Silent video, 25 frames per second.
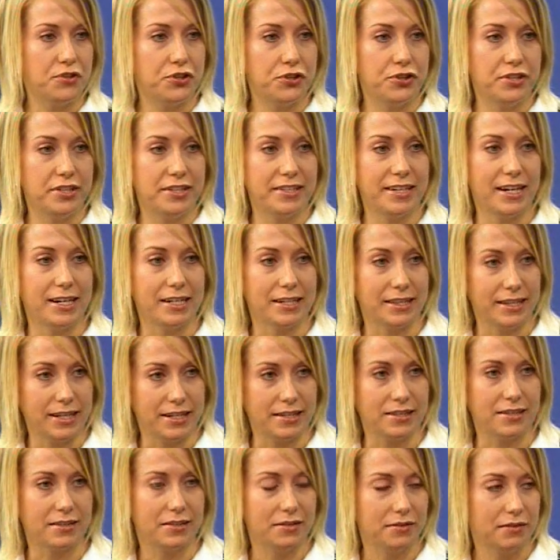to detect
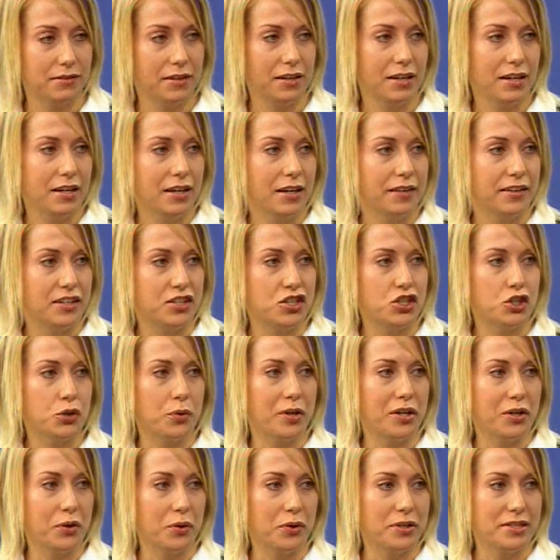these those
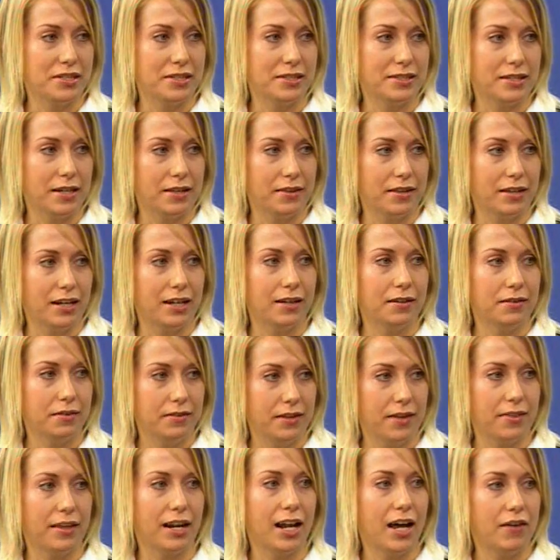chewing noises that the,
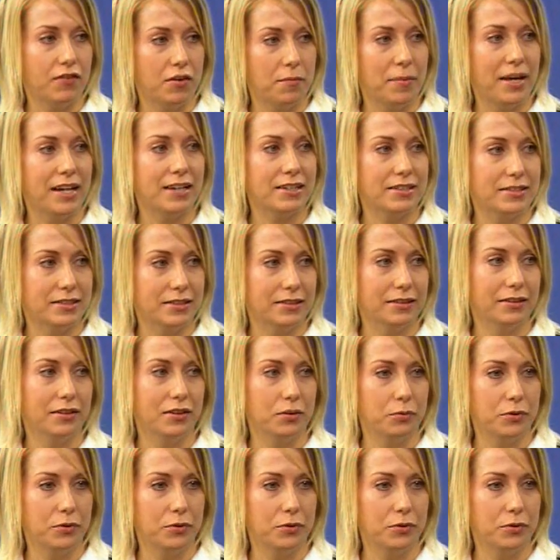that the larva makes. Well,